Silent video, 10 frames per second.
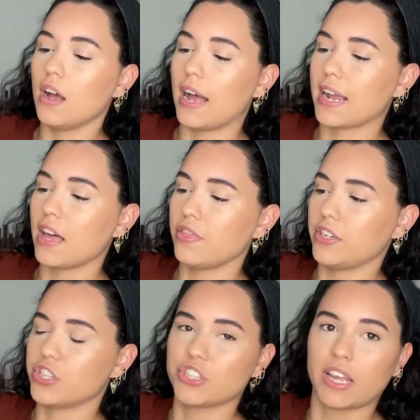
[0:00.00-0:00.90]
I got
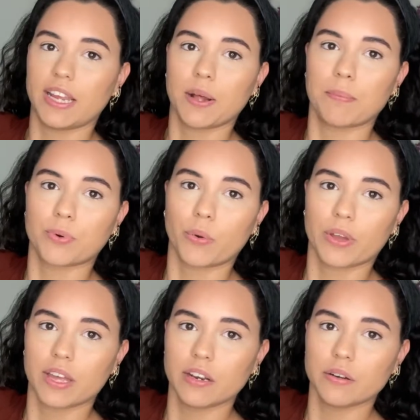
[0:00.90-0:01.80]
this shade
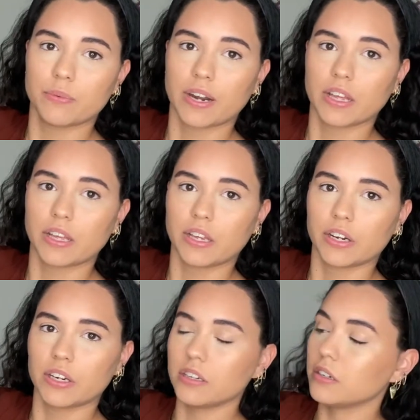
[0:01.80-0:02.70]
Broken right here.